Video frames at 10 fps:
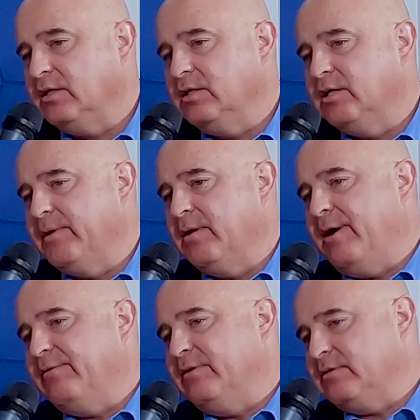a little bit
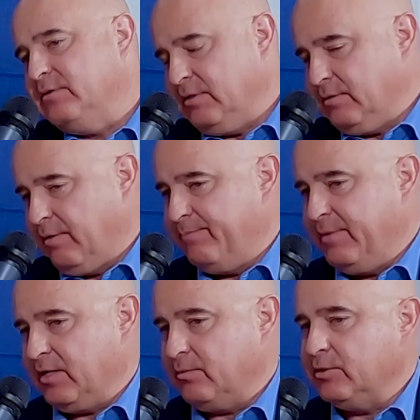about this a minute ago.